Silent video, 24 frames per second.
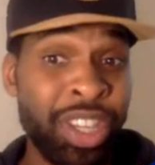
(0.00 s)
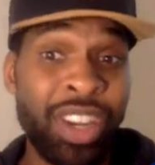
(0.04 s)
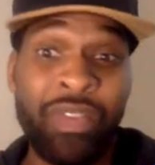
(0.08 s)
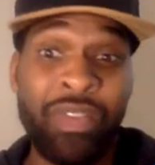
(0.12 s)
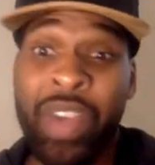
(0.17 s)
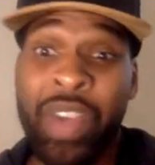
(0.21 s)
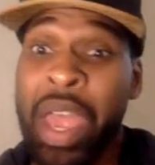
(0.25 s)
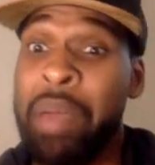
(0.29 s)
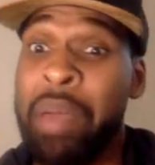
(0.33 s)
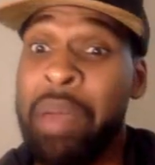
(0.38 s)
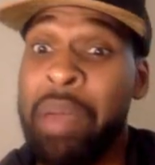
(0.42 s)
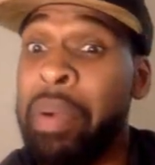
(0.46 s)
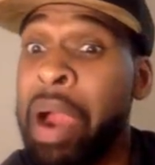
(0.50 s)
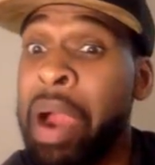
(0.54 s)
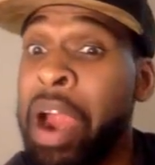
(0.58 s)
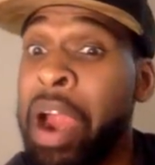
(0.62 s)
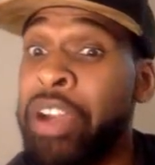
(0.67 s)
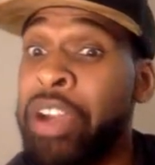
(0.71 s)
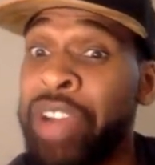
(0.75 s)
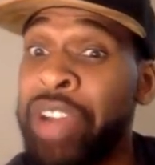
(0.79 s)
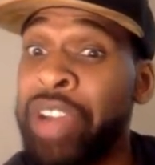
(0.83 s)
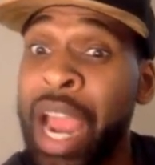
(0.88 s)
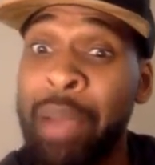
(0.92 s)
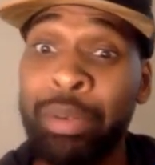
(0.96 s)
a vampire
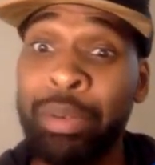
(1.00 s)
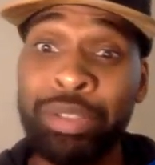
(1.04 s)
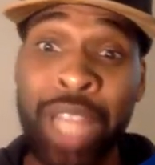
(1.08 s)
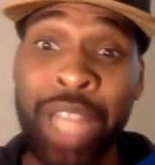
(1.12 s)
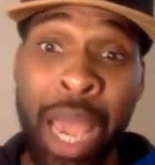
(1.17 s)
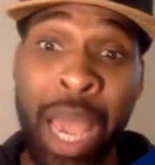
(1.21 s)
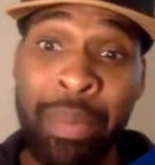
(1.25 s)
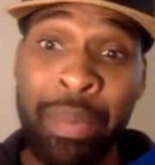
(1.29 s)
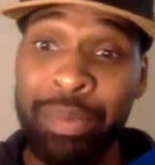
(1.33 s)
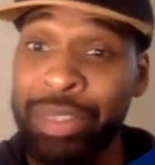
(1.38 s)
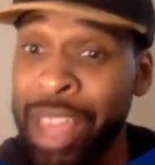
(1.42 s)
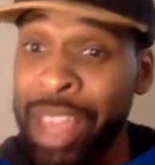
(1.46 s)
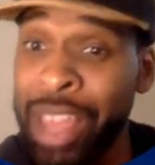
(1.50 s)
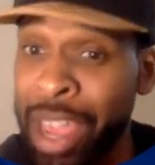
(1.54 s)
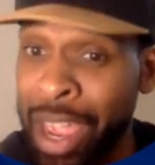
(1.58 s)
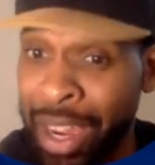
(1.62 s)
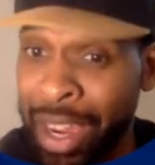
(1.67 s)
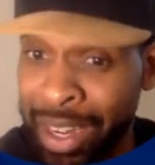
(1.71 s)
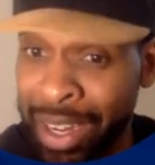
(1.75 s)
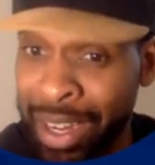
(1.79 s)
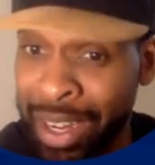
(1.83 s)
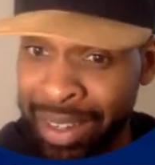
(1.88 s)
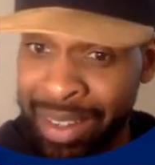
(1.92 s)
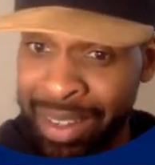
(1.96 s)
tribal type of deck.
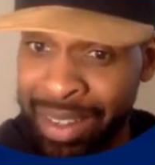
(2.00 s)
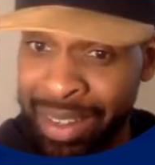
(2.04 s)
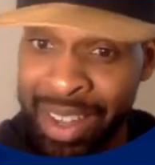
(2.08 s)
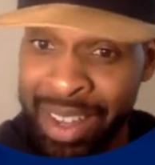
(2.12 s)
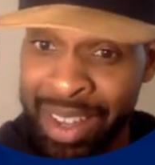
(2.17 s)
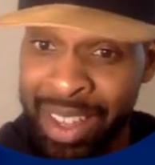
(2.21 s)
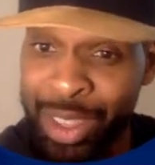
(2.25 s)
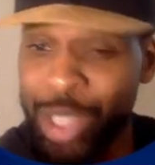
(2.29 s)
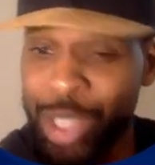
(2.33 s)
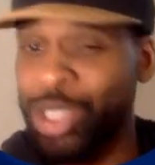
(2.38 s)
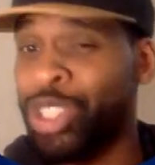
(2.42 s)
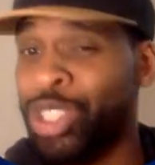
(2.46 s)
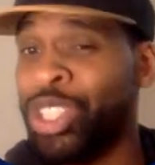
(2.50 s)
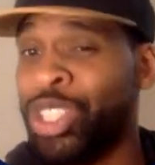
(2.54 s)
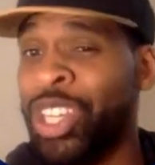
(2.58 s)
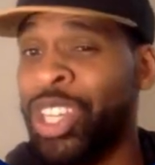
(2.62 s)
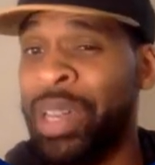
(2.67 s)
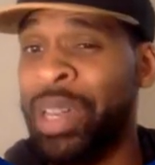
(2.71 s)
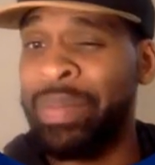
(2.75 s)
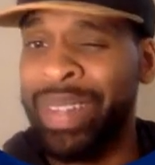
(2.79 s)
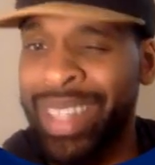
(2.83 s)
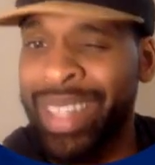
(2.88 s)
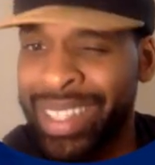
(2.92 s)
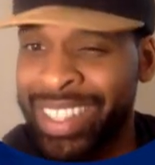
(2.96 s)
This is good
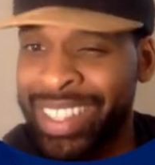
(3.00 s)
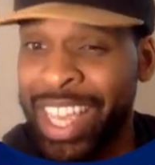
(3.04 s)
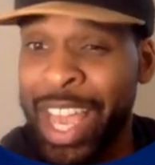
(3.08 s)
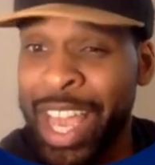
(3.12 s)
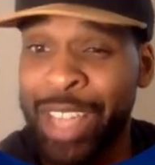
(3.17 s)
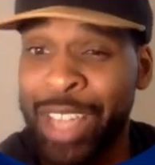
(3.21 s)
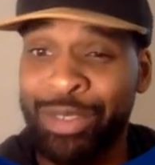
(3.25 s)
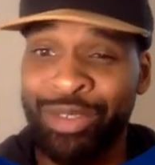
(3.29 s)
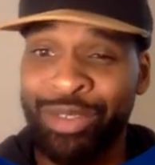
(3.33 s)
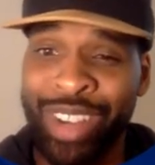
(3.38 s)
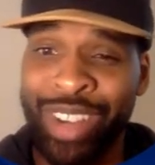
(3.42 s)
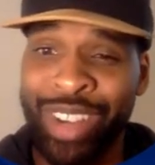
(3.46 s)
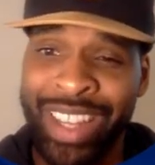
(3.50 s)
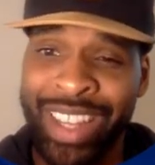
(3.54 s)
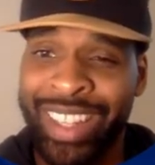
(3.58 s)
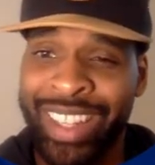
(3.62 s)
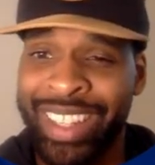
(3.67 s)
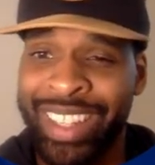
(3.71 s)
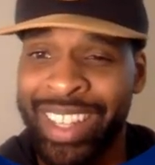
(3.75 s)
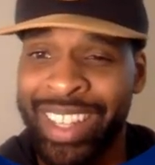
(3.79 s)
because it has red